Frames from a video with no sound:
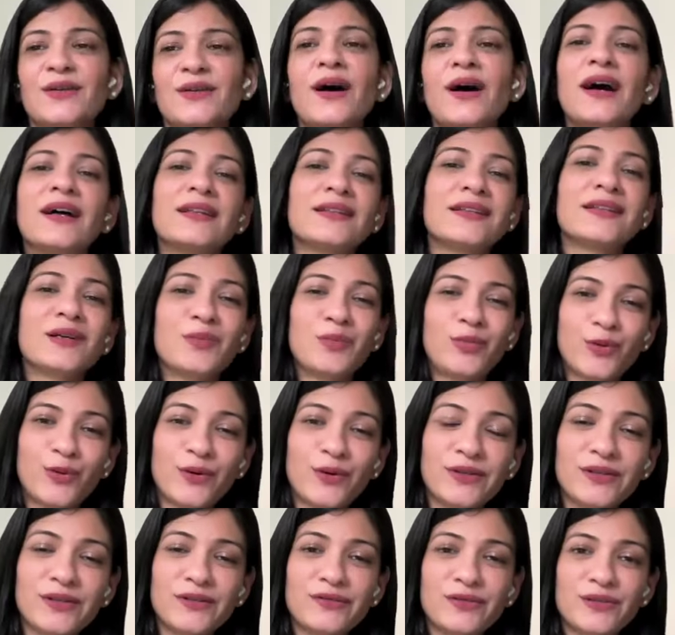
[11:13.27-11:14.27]
Are they
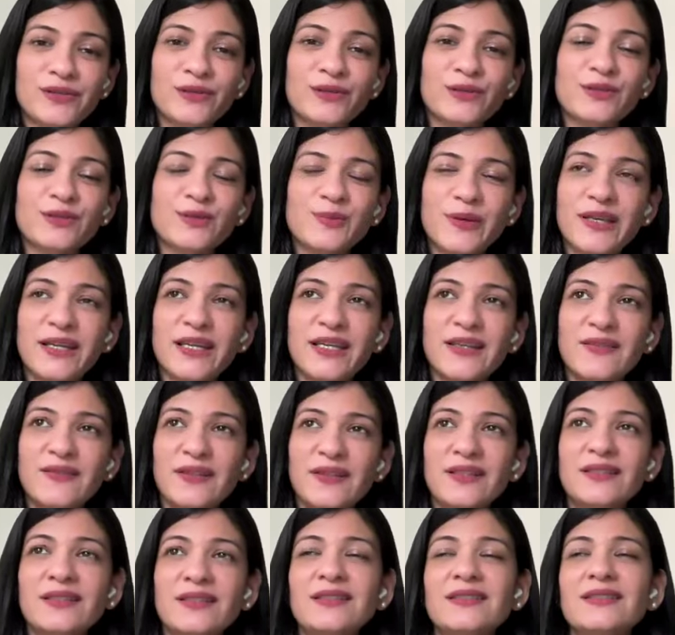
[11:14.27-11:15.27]
applauded for those
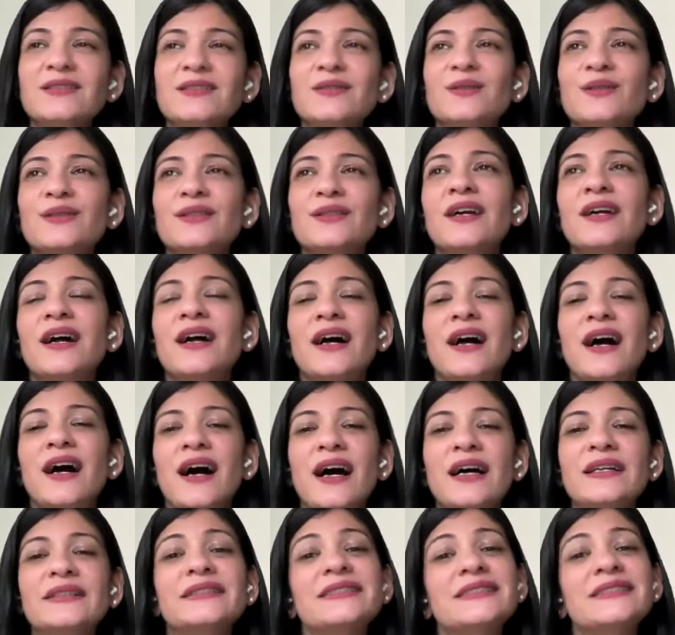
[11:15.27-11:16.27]
behaviors or
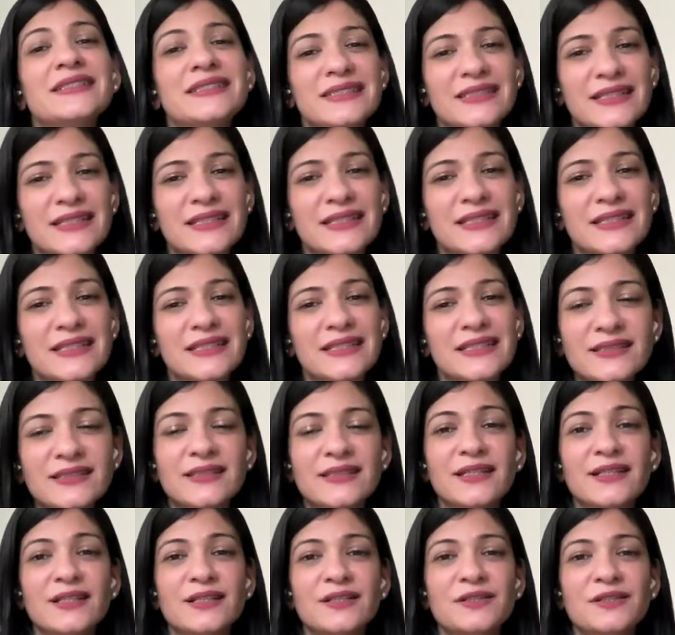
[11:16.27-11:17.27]
are they
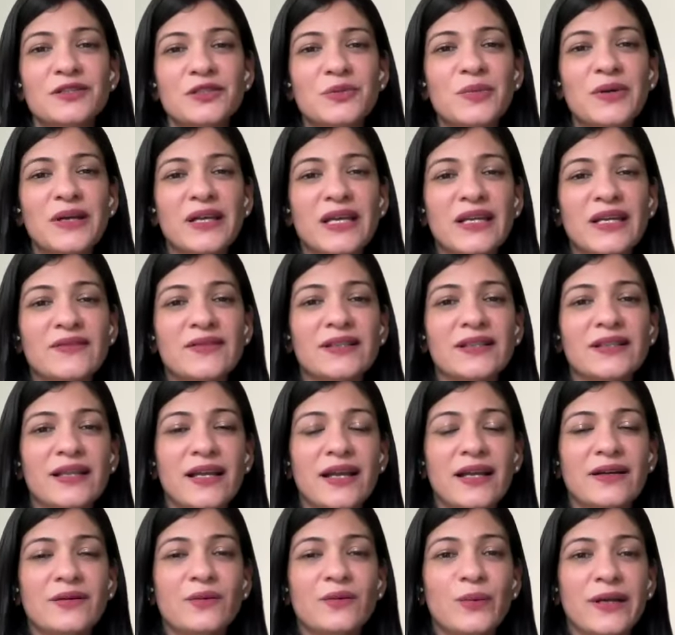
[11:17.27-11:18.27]
discouraged to behave
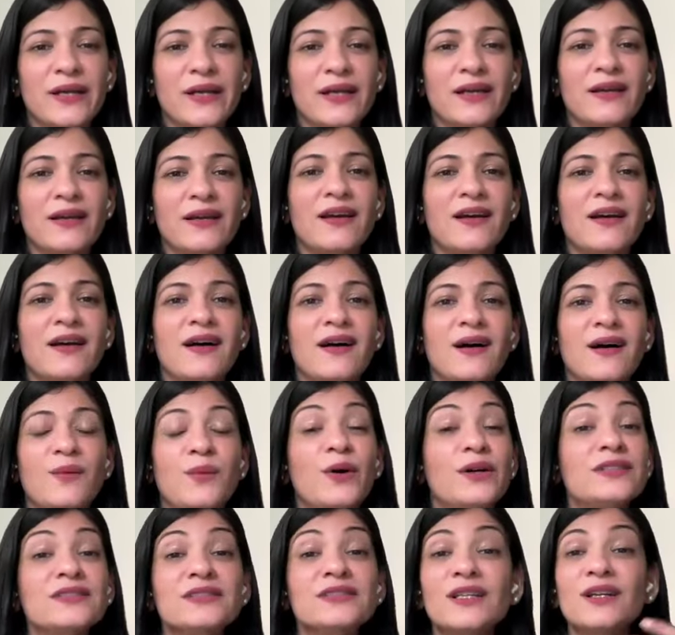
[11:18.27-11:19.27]
in that way?
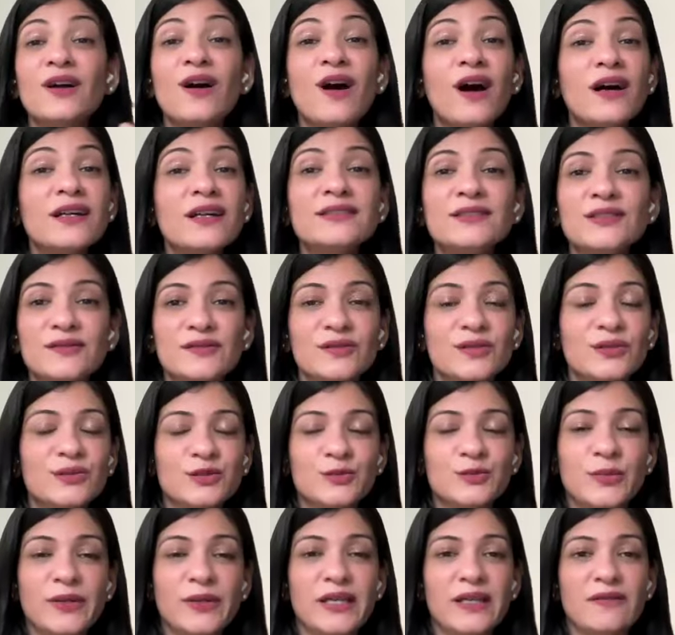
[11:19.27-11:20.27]
What's the cost of
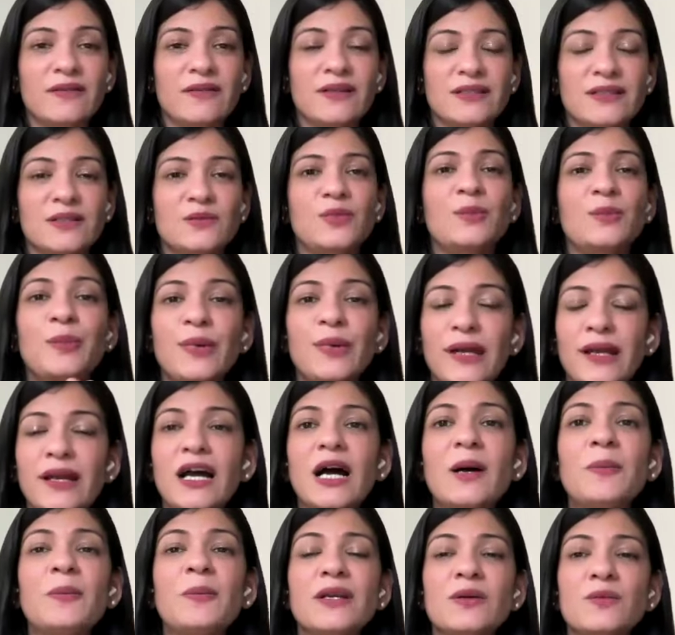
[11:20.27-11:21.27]
those behaviors? And we
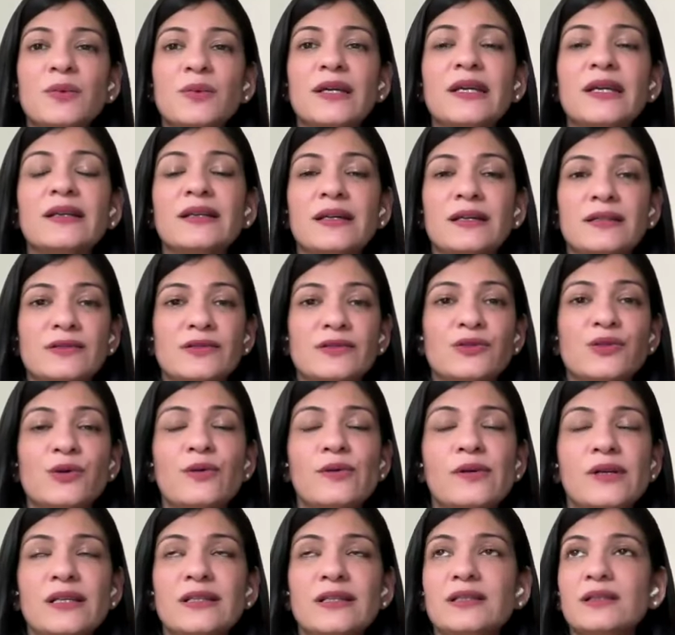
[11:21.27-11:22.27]
pick up and we create
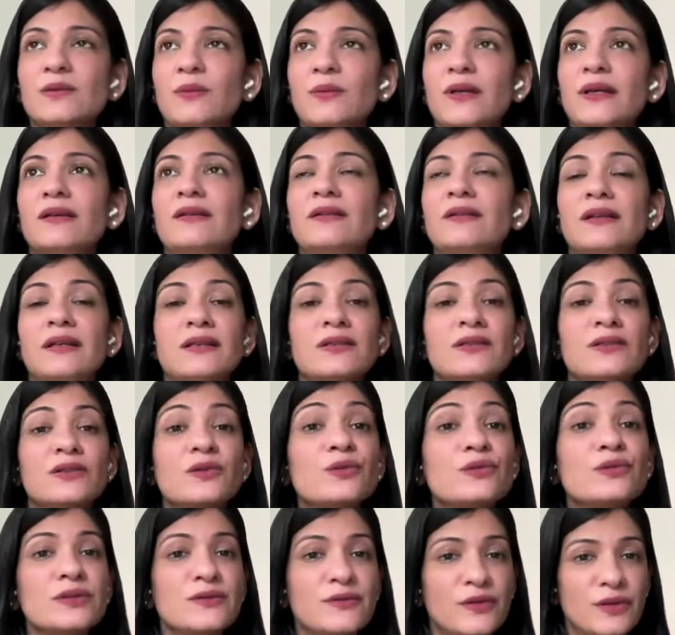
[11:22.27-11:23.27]
stories and we
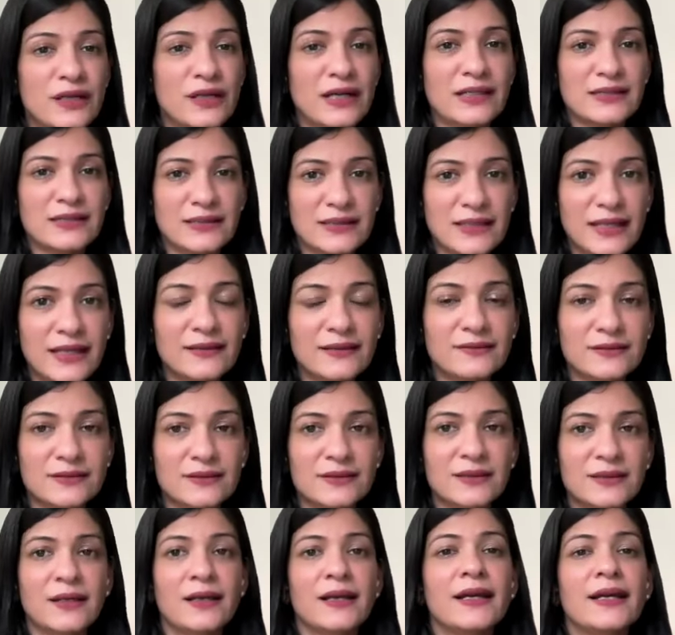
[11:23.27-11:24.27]
create rules for
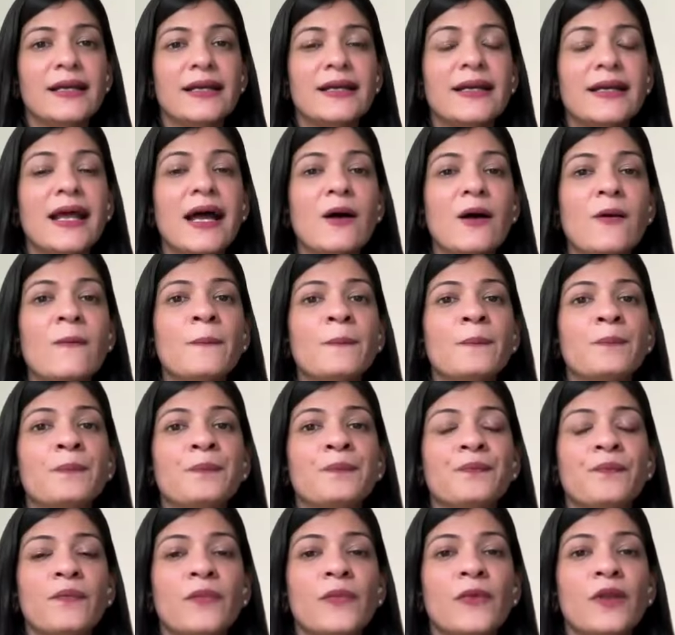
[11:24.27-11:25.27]
ourselves. Now,
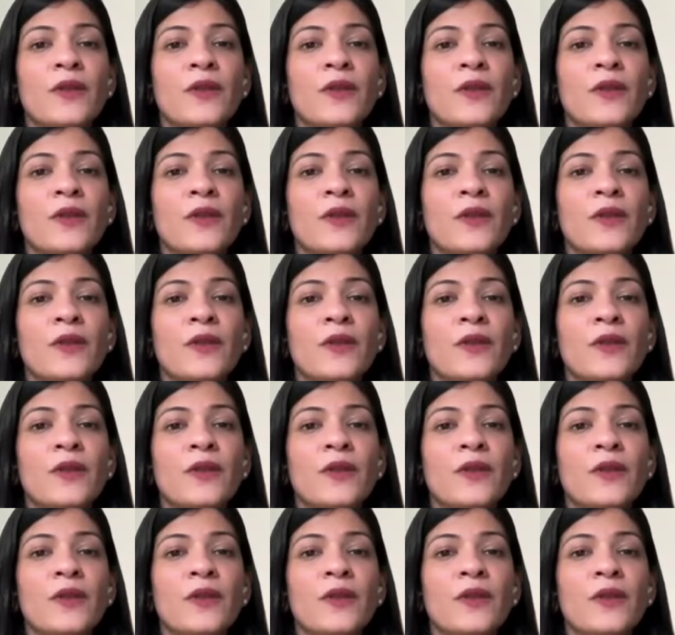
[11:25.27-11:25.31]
